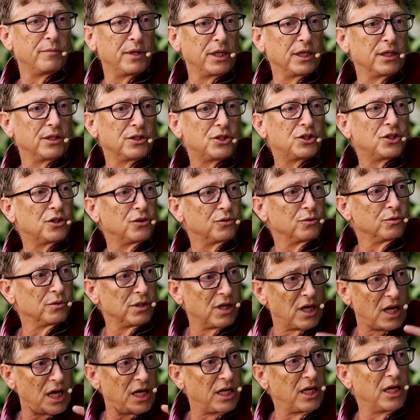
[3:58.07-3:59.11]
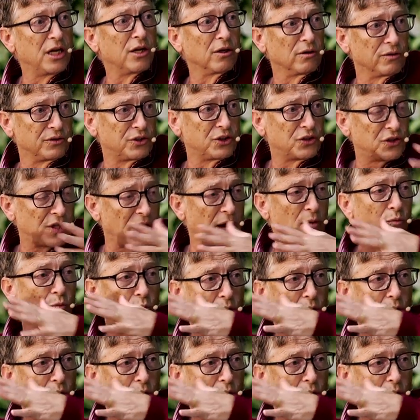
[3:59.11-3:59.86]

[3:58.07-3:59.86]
million children a year, just that